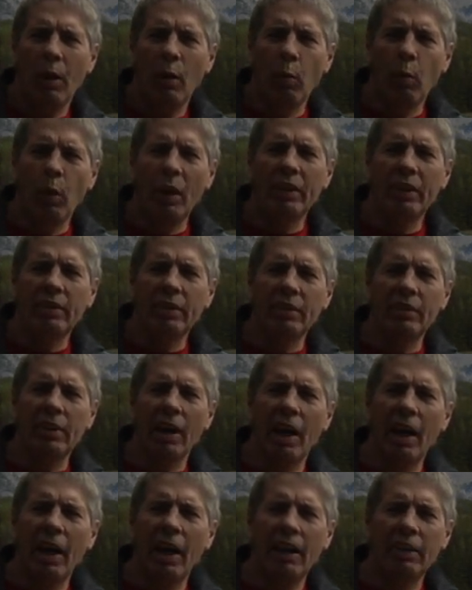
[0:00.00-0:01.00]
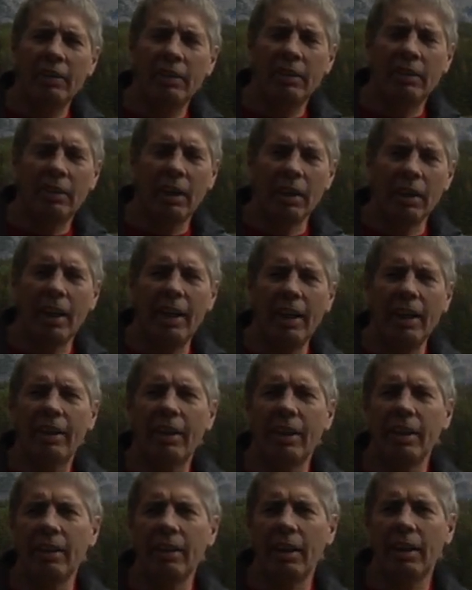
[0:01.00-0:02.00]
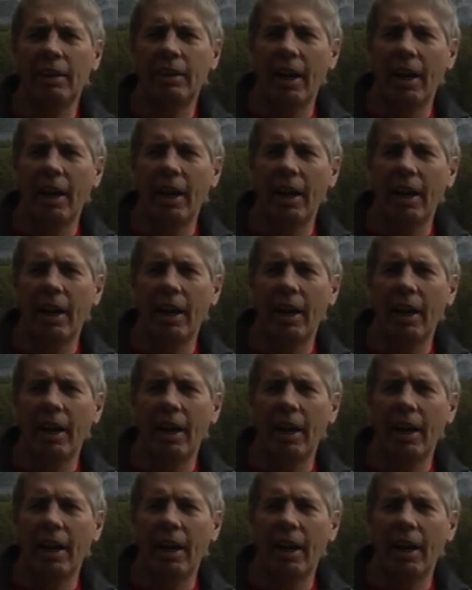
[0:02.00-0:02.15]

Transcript: what is the size, the length, and the